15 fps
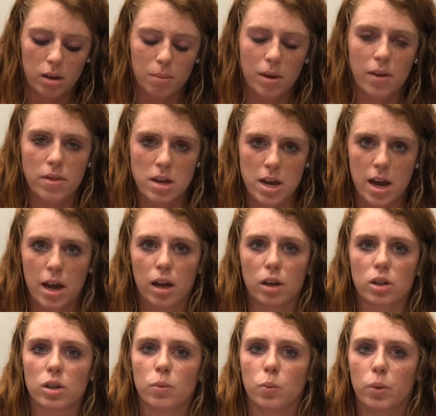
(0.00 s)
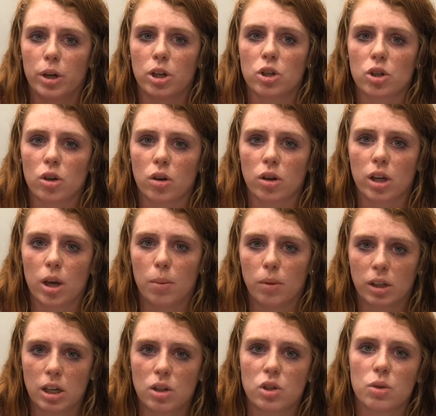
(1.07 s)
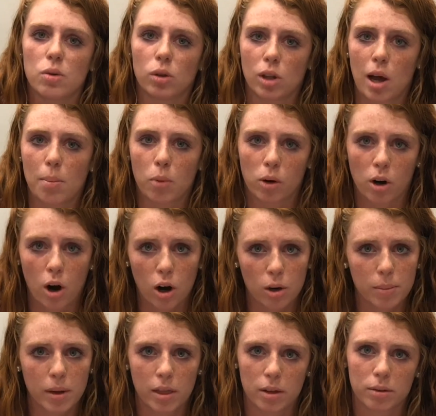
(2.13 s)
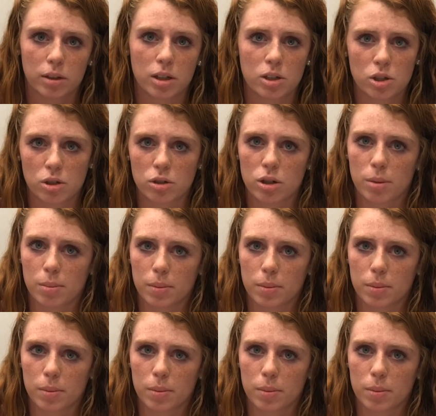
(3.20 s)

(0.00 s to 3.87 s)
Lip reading: in the end, which can lead to a lot more harm in the relationship.